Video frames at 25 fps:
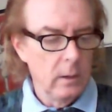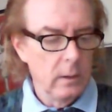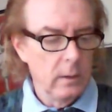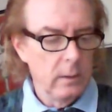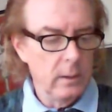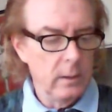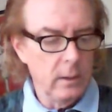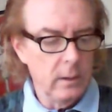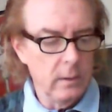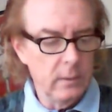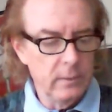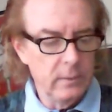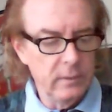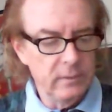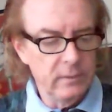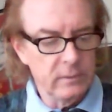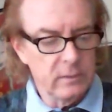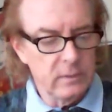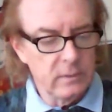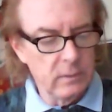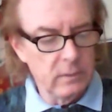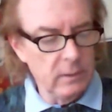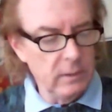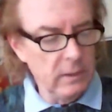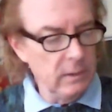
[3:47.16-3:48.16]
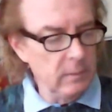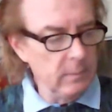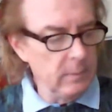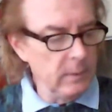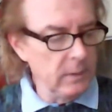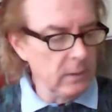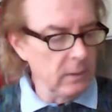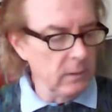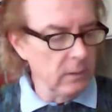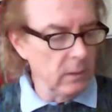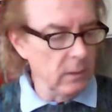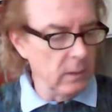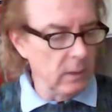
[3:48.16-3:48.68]
Now, this
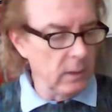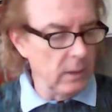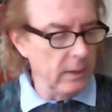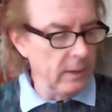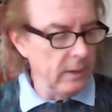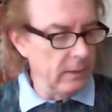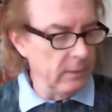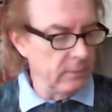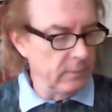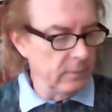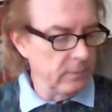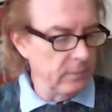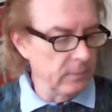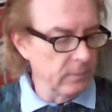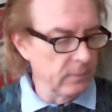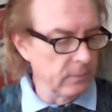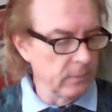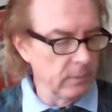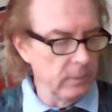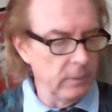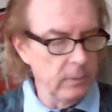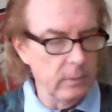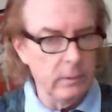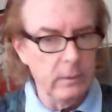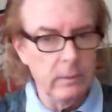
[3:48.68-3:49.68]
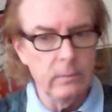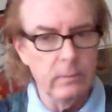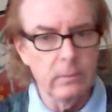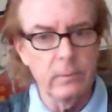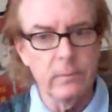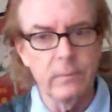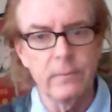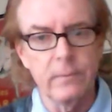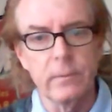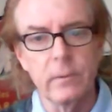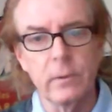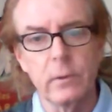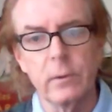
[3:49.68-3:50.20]
gleaming light really
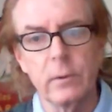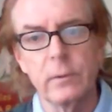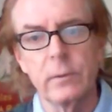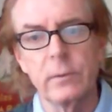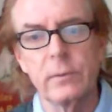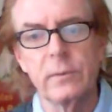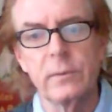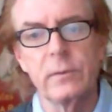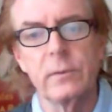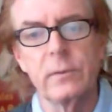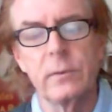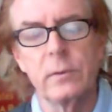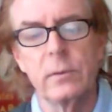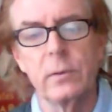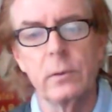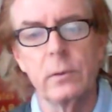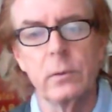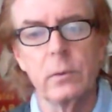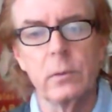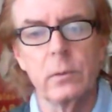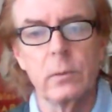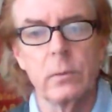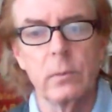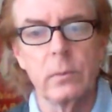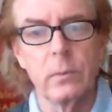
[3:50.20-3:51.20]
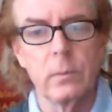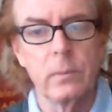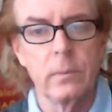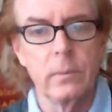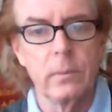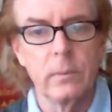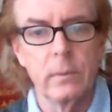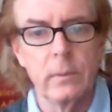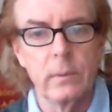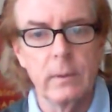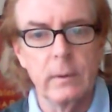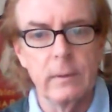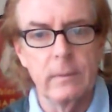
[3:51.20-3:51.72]
refers to
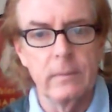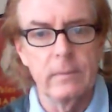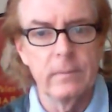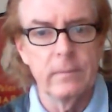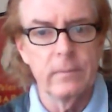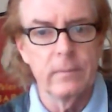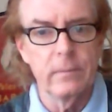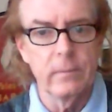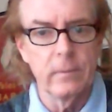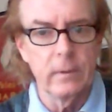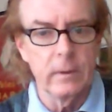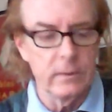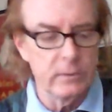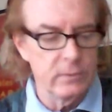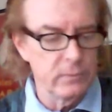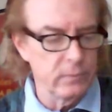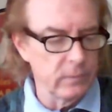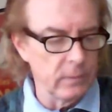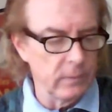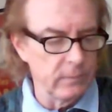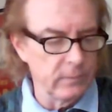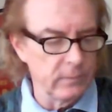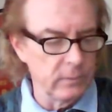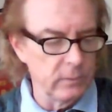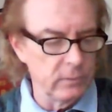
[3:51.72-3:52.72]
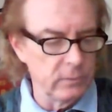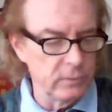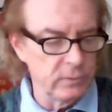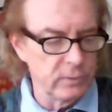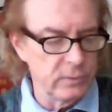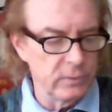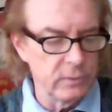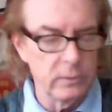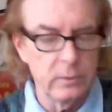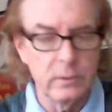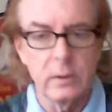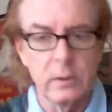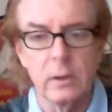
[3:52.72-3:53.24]
the French
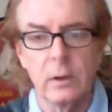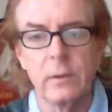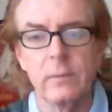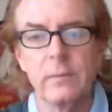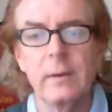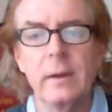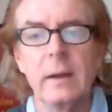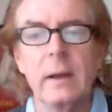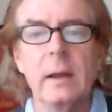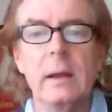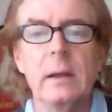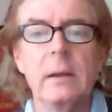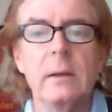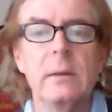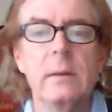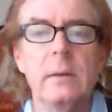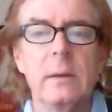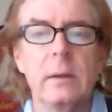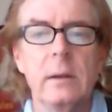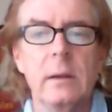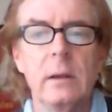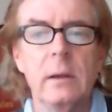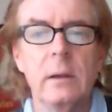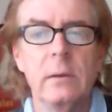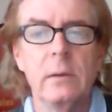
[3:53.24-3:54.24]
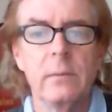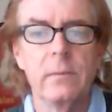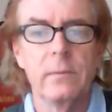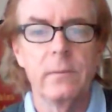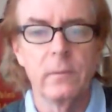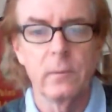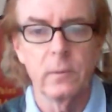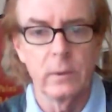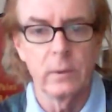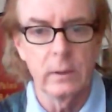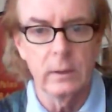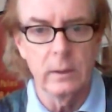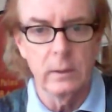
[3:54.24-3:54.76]
Revolution of
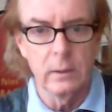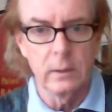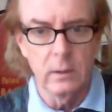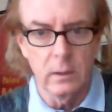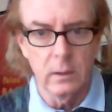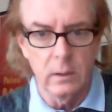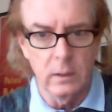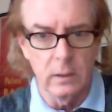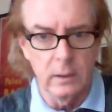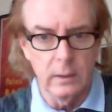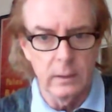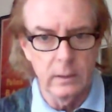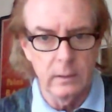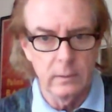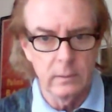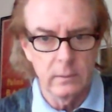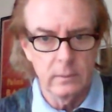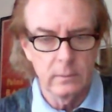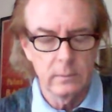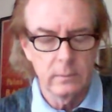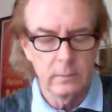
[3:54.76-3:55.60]
1849.